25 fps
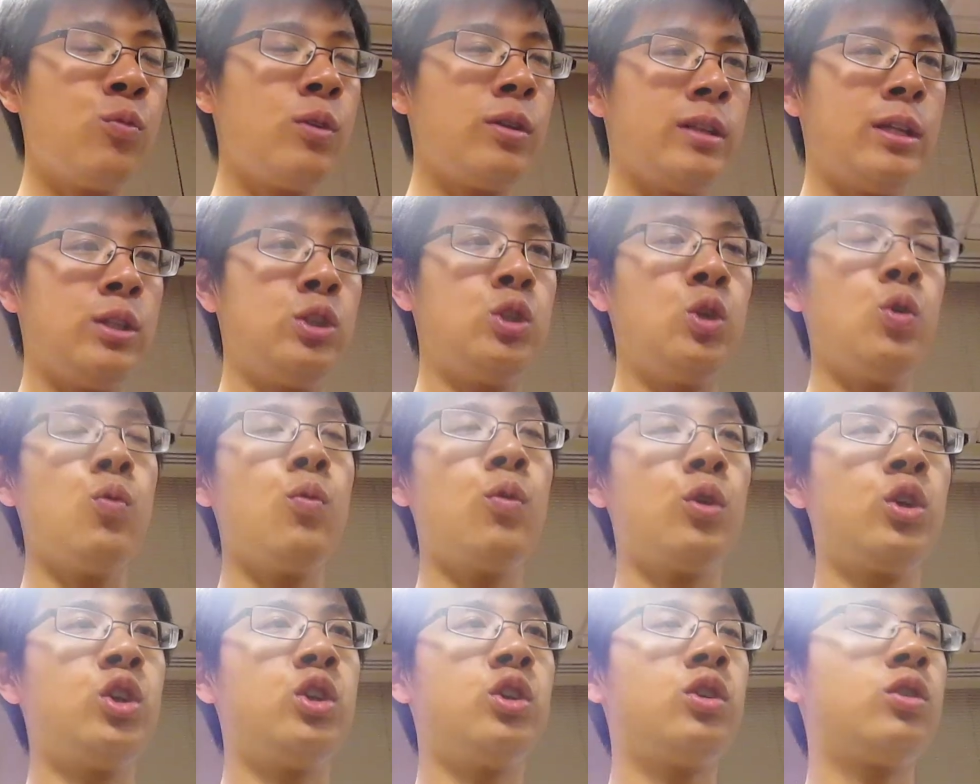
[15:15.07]
really
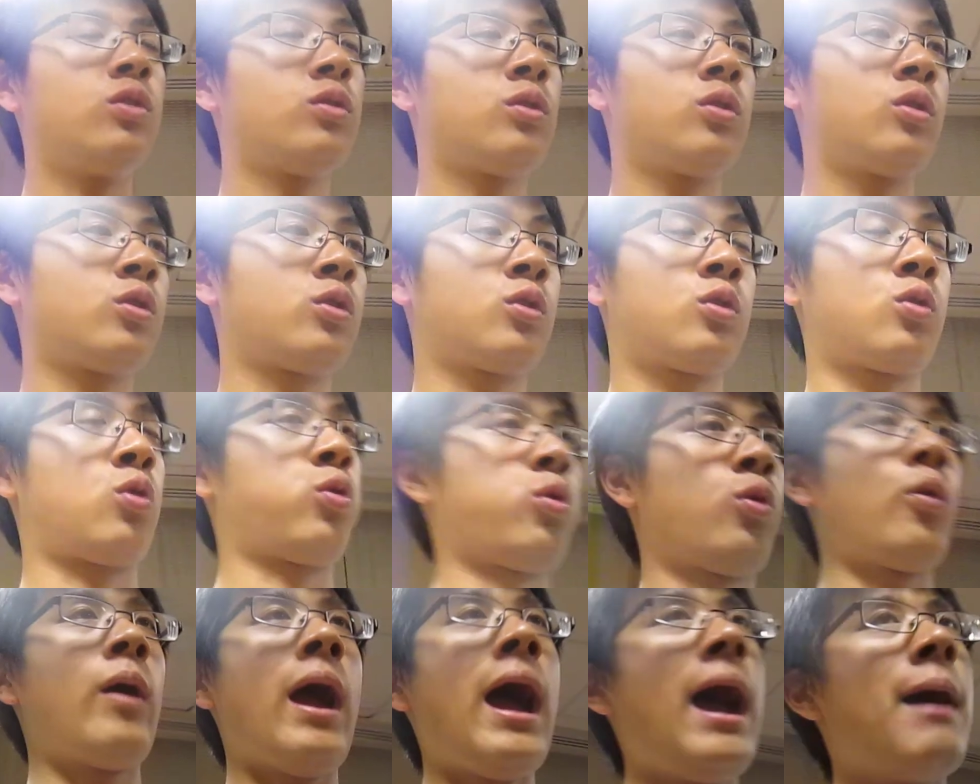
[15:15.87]
do
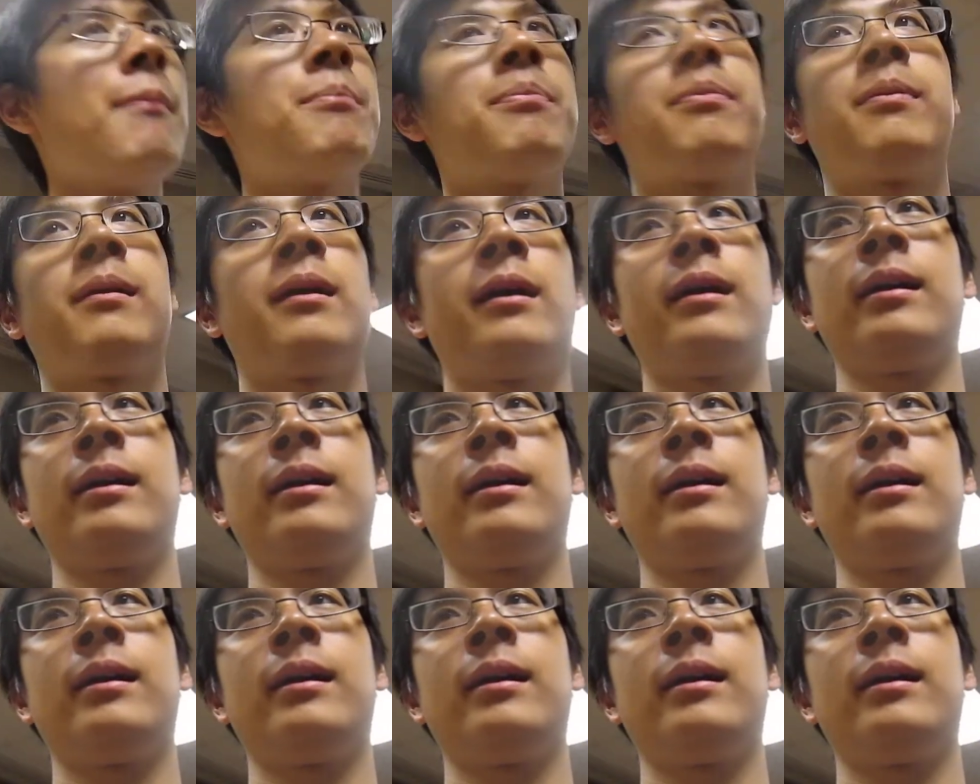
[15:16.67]
crap.